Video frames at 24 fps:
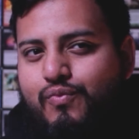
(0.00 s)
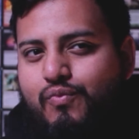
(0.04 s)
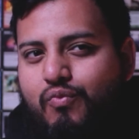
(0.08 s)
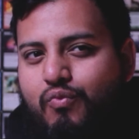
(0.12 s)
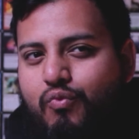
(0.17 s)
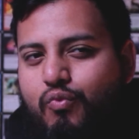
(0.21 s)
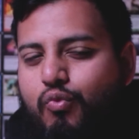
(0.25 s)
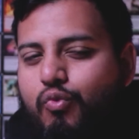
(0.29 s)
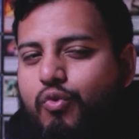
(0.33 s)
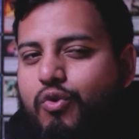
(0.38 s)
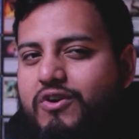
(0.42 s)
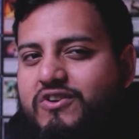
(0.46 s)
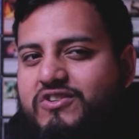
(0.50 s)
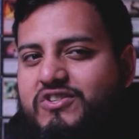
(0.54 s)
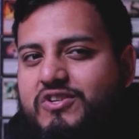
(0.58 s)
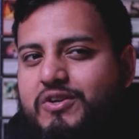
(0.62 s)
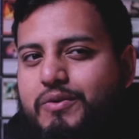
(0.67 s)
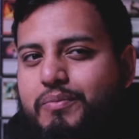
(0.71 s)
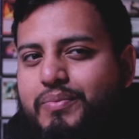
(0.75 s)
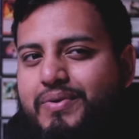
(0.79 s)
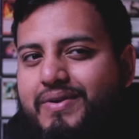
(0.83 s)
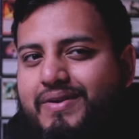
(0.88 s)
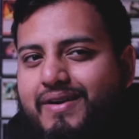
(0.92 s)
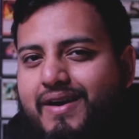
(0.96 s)

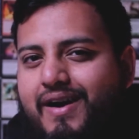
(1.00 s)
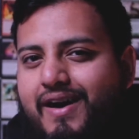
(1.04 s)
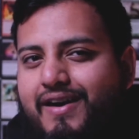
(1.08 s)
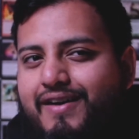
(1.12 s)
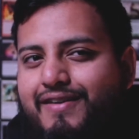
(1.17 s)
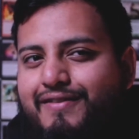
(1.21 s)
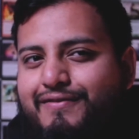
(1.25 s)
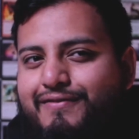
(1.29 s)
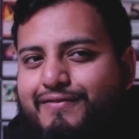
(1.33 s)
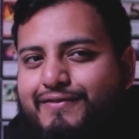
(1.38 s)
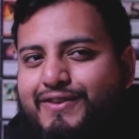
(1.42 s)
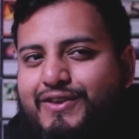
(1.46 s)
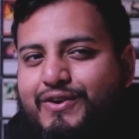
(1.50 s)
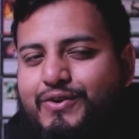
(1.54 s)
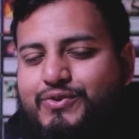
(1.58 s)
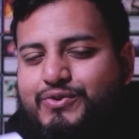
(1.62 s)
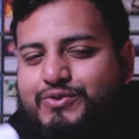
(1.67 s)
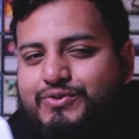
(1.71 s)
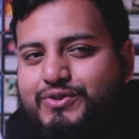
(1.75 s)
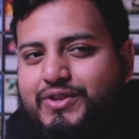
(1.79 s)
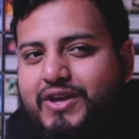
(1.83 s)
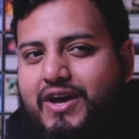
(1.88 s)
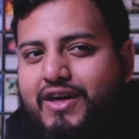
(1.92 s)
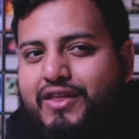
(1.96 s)
worship of
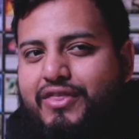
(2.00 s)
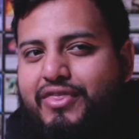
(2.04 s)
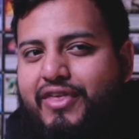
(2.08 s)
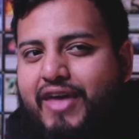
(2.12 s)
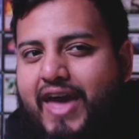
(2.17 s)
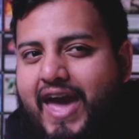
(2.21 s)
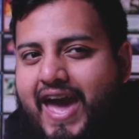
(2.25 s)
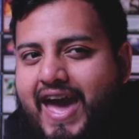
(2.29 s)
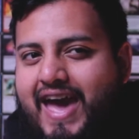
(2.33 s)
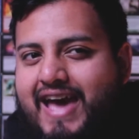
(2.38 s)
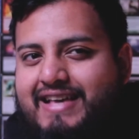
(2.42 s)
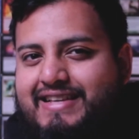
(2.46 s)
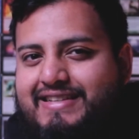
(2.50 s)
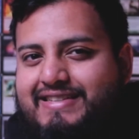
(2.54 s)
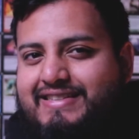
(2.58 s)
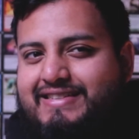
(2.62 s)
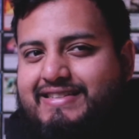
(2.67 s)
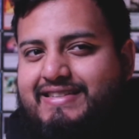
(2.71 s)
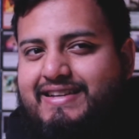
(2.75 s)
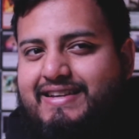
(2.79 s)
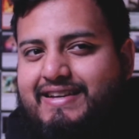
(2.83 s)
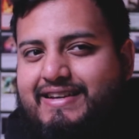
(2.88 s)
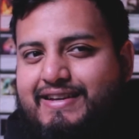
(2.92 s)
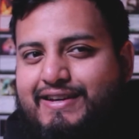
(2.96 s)
Yogoldoth
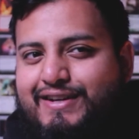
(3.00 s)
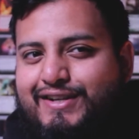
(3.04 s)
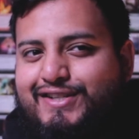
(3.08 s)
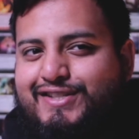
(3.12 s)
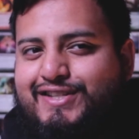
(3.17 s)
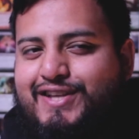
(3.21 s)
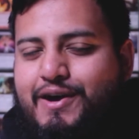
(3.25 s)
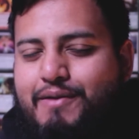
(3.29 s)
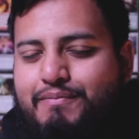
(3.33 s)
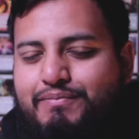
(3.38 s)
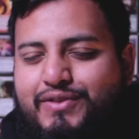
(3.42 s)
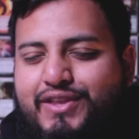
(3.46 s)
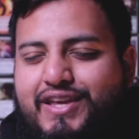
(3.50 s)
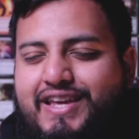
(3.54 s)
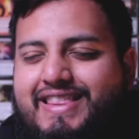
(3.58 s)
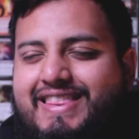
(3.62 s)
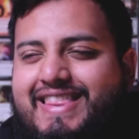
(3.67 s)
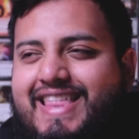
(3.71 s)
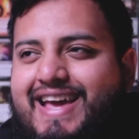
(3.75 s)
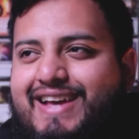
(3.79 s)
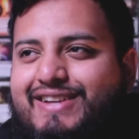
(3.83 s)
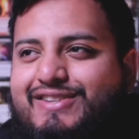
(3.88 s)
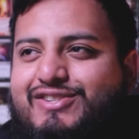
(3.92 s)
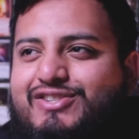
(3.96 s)
as something
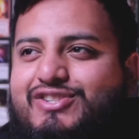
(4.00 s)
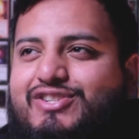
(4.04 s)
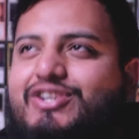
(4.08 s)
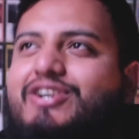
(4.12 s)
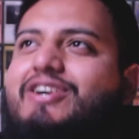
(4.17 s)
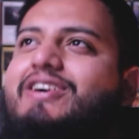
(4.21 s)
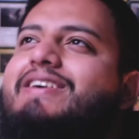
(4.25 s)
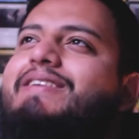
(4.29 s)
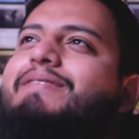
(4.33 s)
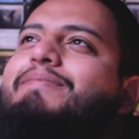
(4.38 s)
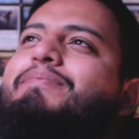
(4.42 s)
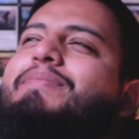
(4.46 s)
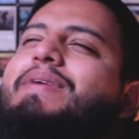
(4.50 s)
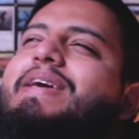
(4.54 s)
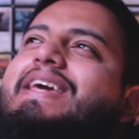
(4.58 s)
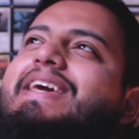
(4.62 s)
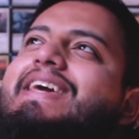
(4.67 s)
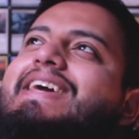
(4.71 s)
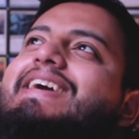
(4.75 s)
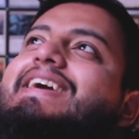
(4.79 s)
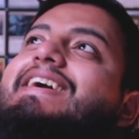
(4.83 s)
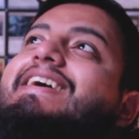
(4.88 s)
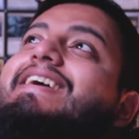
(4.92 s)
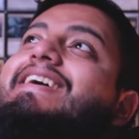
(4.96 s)
that should
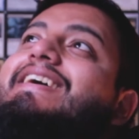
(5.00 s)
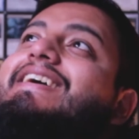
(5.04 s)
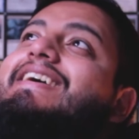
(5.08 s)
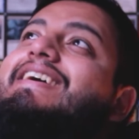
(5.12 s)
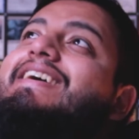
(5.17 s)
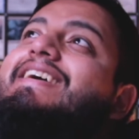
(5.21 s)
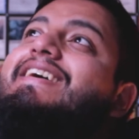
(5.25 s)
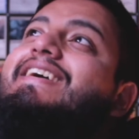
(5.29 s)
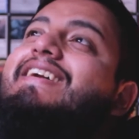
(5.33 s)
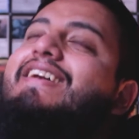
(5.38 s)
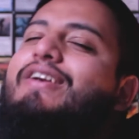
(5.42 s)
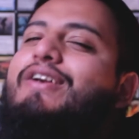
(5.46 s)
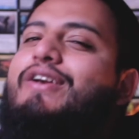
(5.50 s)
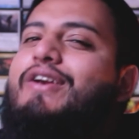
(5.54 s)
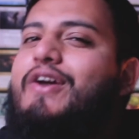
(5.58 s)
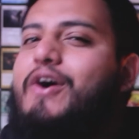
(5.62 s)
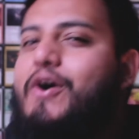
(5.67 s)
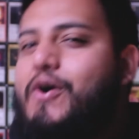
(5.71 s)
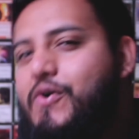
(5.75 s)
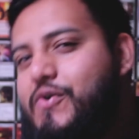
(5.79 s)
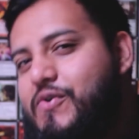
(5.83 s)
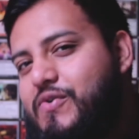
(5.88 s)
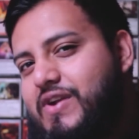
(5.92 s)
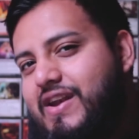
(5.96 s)
be
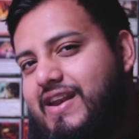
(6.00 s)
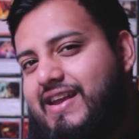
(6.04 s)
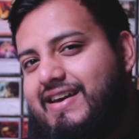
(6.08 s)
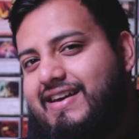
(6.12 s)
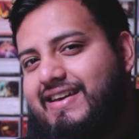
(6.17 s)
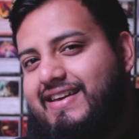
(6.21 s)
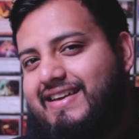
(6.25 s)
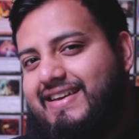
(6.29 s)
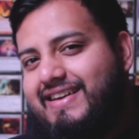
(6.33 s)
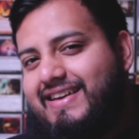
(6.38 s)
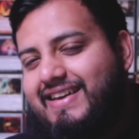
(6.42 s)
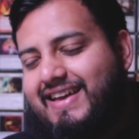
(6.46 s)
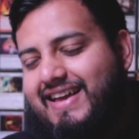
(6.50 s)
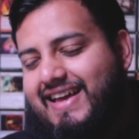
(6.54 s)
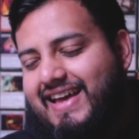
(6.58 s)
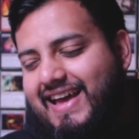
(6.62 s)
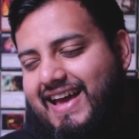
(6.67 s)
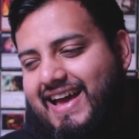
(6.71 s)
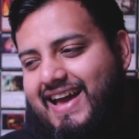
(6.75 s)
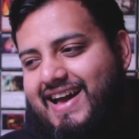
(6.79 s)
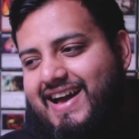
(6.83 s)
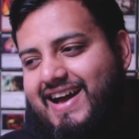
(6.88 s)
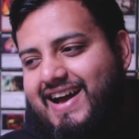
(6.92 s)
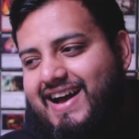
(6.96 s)
known.
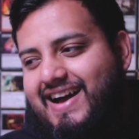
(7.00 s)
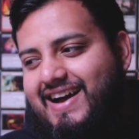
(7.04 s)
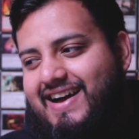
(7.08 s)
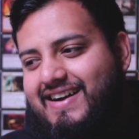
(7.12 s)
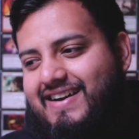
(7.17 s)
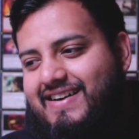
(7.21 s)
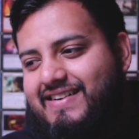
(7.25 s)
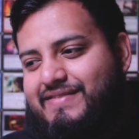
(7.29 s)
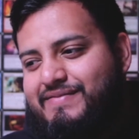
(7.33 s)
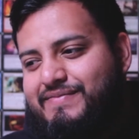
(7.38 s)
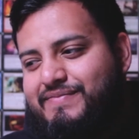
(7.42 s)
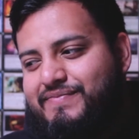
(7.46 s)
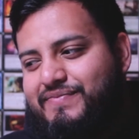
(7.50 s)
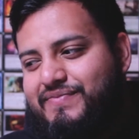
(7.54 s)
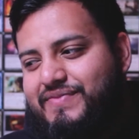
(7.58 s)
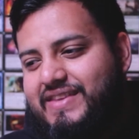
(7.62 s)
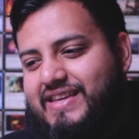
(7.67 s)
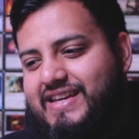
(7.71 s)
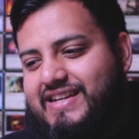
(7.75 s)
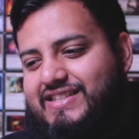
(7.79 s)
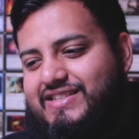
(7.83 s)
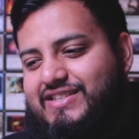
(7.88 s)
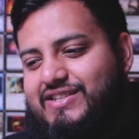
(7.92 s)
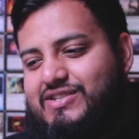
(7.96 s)

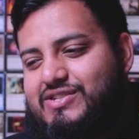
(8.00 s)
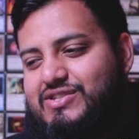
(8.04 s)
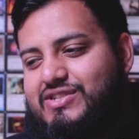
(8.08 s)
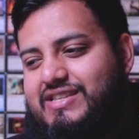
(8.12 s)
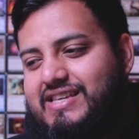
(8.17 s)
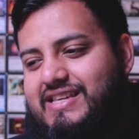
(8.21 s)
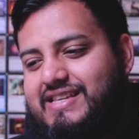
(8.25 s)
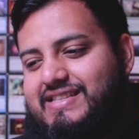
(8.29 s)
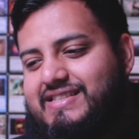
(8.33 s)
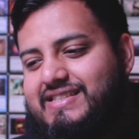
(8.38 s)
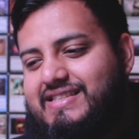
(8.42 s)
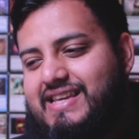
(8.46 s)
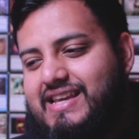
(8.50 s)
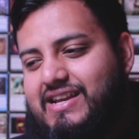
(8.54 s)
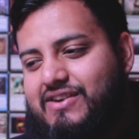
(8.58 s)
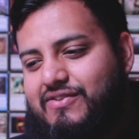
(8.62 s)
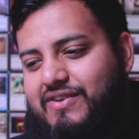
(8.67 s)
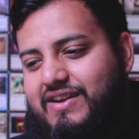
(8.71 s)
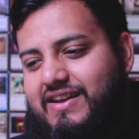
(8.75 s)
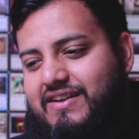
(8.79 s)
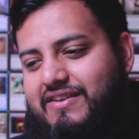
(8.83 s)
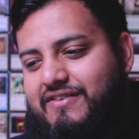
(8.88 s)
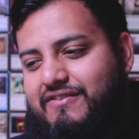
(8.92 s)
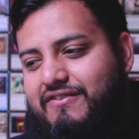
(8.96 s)
It's usually
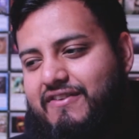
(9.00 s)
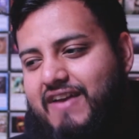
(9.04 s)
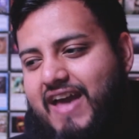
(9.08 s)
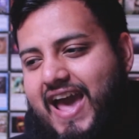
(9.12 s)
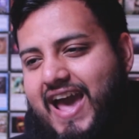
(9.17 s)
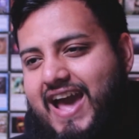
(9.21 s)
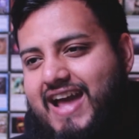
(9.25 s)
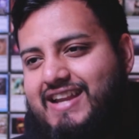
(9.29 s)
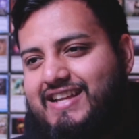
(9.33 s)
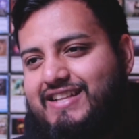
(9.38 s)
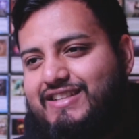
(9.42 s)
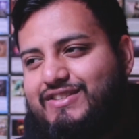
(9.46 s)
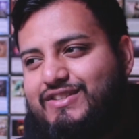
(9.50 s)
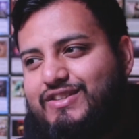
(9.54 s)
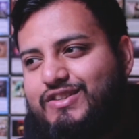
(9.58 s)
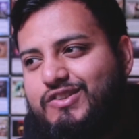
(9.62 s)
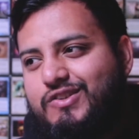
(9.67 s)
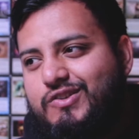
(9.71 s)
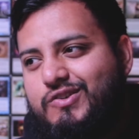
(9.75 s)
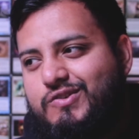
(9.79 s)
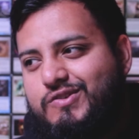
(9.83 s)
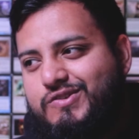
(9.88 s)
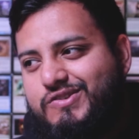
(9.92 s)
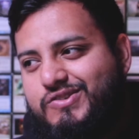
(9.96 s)
secretive, and it's
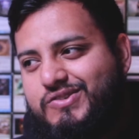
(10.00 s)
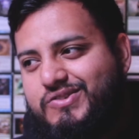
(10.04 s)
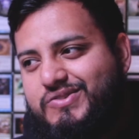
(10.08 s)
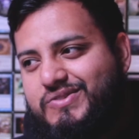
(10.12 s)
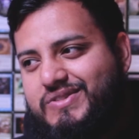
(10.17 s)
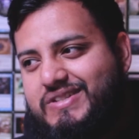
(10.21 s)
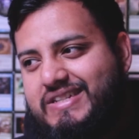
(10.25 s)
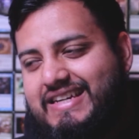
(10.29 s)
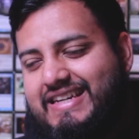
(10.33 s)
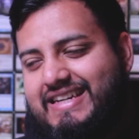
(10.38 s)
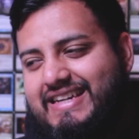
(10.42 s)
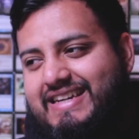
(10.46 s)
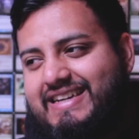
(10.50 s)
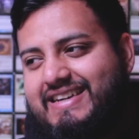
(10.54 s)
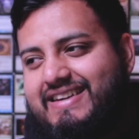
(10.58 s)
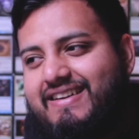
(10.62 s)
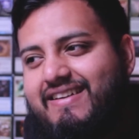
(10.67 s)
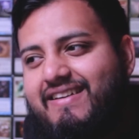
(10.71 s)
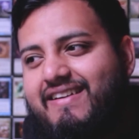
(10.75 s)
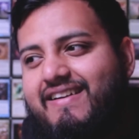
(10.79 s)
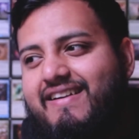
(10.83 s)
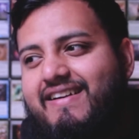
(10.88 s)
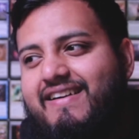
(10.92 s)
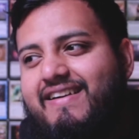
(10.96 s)
usually